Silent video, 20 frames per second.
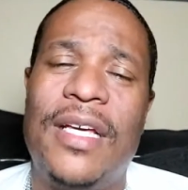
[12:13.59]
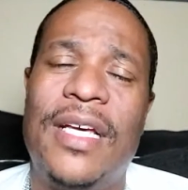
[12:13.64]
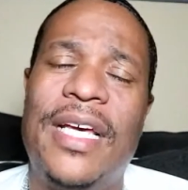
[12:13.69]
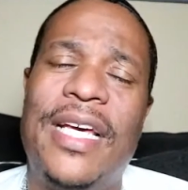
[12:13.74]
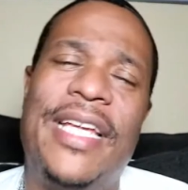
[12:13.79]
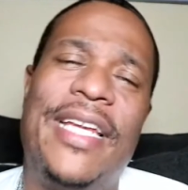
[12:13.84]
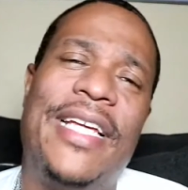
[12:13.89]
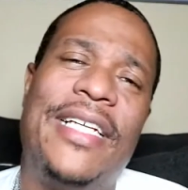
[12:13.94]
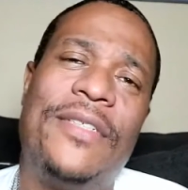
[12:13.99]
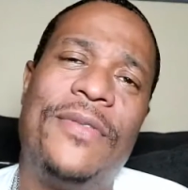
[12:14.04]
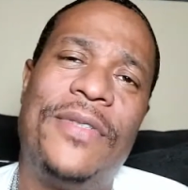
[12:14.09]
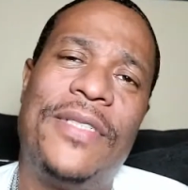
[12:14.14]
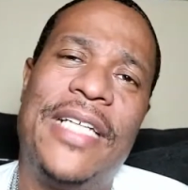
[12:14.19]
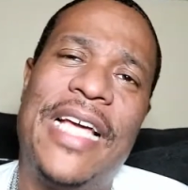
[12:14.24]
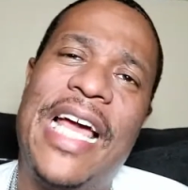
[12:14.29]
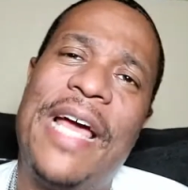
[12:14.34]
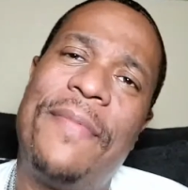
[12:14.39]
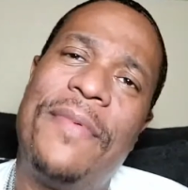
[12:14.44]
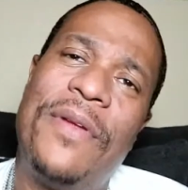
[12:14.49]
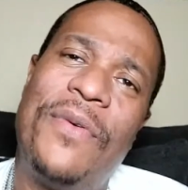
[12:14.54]
And that's what's
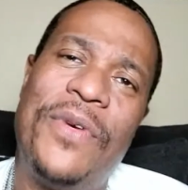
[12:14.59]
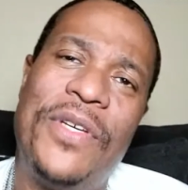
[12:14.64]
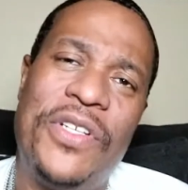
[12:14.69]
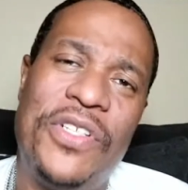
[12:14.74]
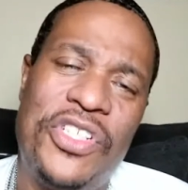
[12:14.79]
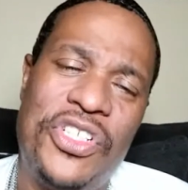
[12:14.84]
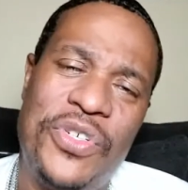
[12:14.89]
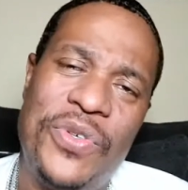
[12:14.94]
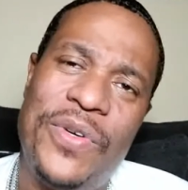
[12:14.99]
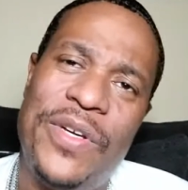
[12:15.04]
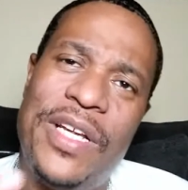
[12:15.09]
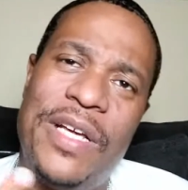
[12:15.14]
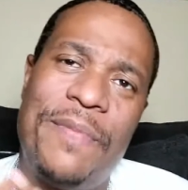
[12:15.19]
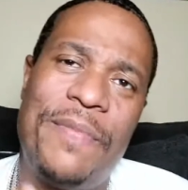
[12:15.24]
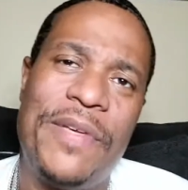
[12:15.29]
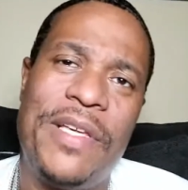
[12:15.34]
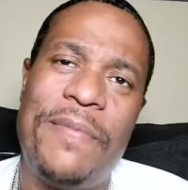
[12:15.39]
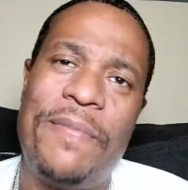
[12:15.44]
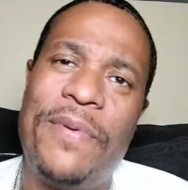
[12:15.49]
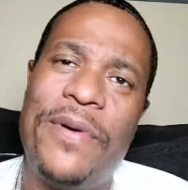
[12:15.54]
happening when you're chewing up
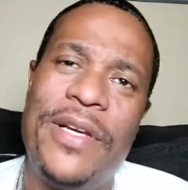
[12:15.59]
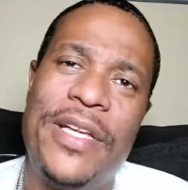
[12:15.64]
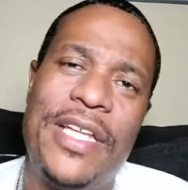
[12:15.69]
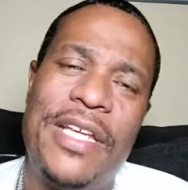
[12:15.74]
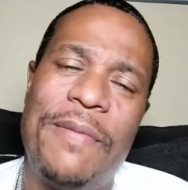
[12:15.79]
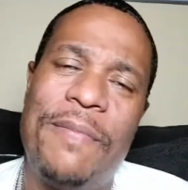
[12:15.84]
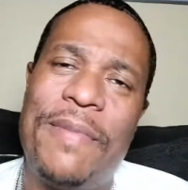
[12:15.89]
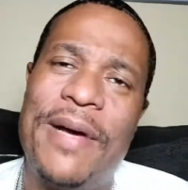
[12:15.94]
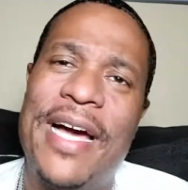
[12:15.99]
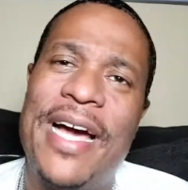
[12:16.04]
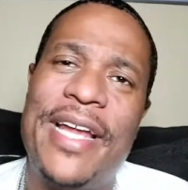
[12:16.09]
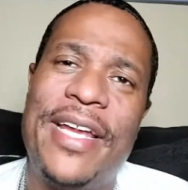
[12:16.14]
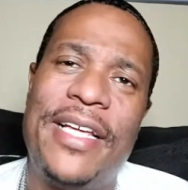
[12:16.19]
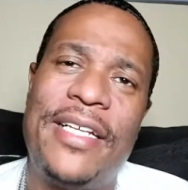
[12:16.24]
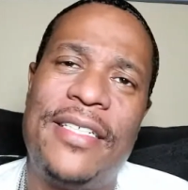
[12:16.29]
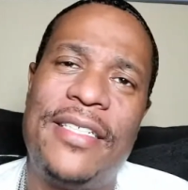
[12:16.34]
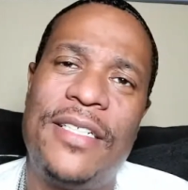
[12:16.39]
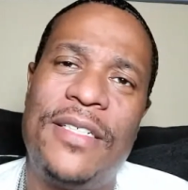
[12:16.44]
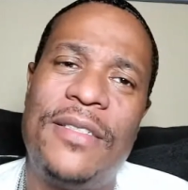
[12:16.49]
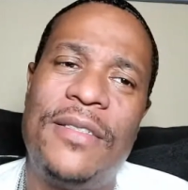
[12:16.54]
and you put it in your body.
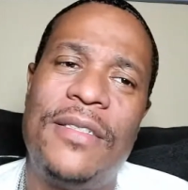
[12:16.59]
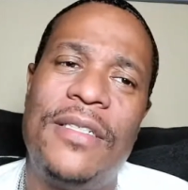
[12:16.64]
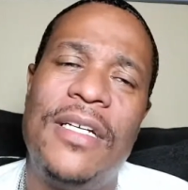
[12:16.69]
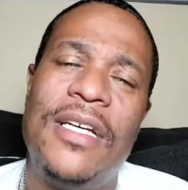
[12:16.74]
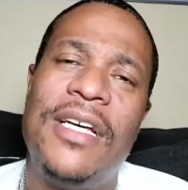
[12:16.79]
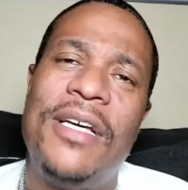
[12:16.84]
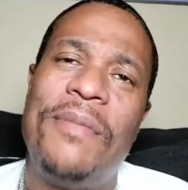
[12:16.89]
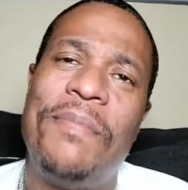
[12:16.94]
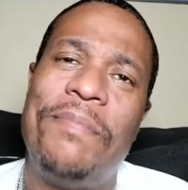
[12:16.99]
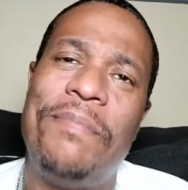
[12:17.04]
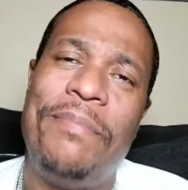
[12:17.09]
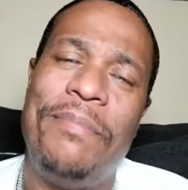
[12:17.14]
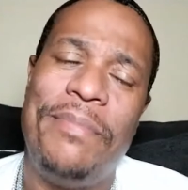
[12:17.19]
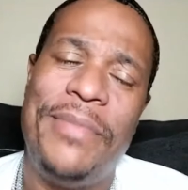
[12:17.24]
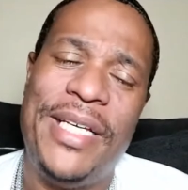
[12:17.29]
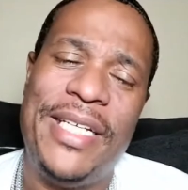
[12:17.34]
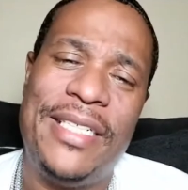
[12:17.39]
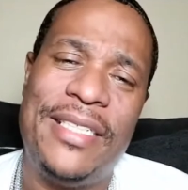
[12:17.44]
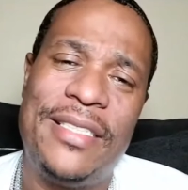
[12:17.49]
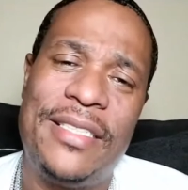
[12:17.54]
So
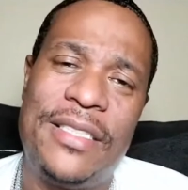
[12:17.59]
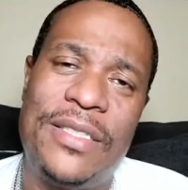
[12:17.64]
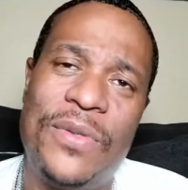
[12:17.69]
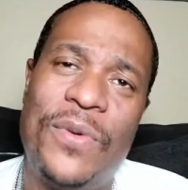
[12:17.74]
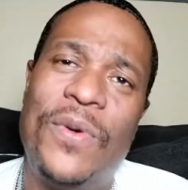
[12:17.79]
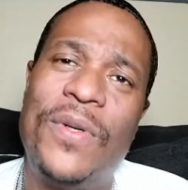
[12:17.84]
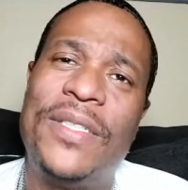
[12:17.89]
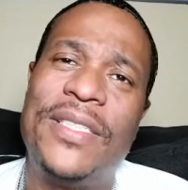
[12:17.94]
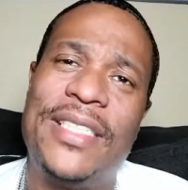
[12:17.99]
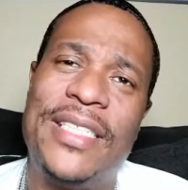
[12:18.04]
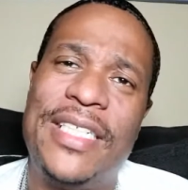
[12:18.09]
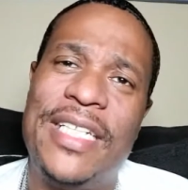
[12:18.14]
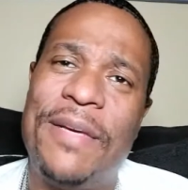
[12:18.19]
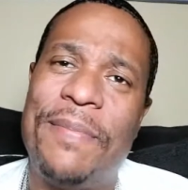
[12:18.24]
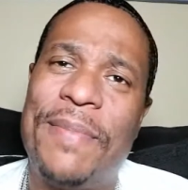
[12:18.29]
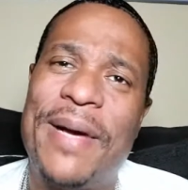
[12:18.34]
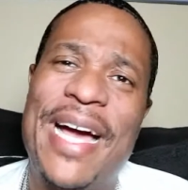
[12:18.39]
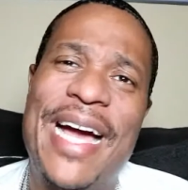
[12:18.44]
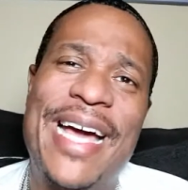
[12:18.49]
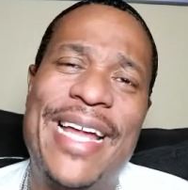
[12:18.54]
meat stores in your
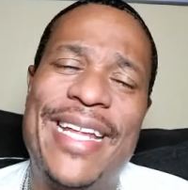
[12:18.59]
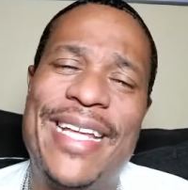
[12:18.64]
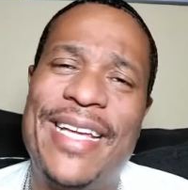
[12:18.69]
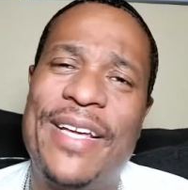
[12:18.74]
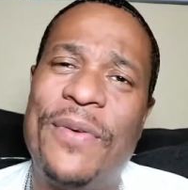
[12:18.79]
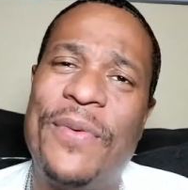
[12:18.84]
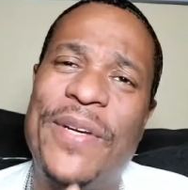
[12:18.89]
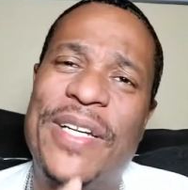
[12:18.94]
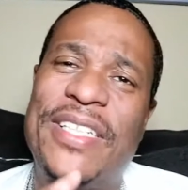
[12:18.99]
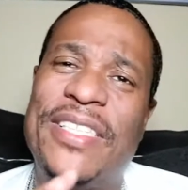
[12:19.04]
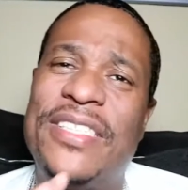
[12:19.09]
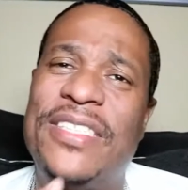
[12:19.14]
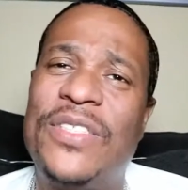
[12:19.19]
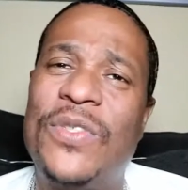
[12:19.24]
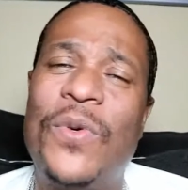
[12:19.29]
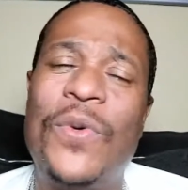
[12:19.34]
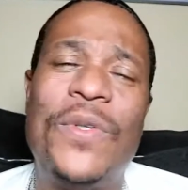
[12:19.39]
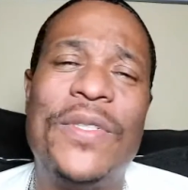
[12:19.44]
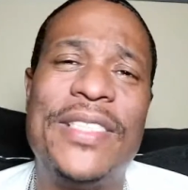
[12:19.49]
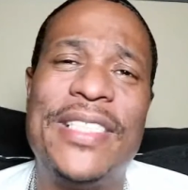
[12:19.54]
body, and when it
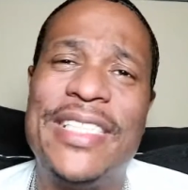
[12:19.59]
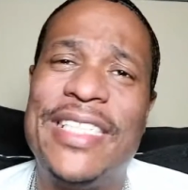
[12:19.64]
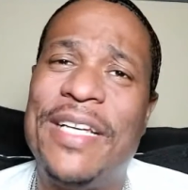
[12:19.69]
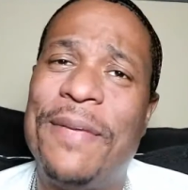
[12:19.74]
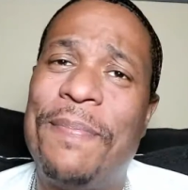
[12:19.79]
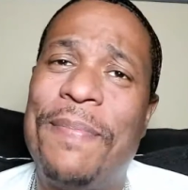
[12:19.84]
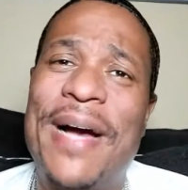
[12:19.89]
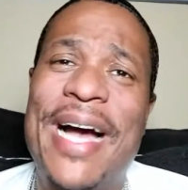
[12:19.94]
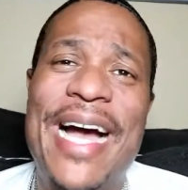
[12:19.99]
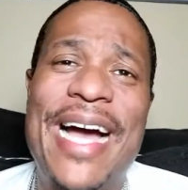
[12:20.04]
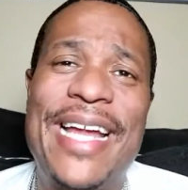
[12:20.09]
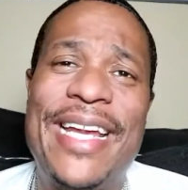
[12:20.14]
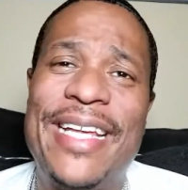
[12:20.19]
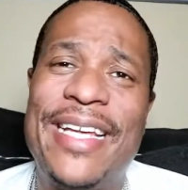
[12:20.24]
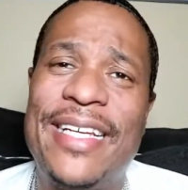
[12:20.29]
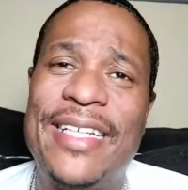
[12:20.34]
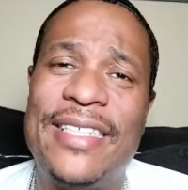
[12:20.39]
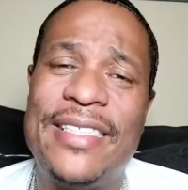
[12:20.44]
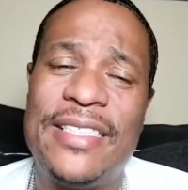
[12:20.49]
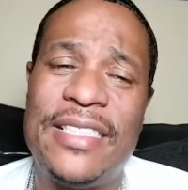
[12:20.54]
stores in your body,
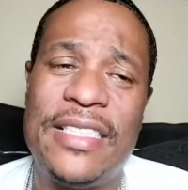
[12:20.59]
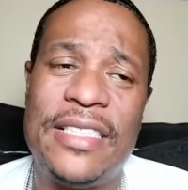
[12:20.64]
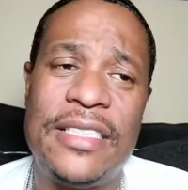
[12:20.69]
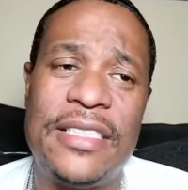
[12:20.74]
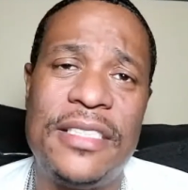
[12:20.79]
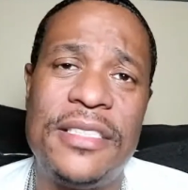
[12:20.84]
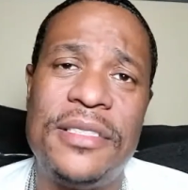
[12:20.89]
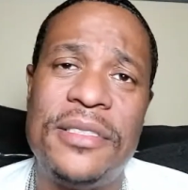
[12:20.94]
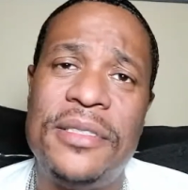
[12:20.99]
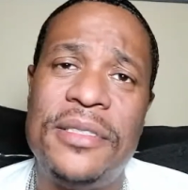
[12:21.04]
it just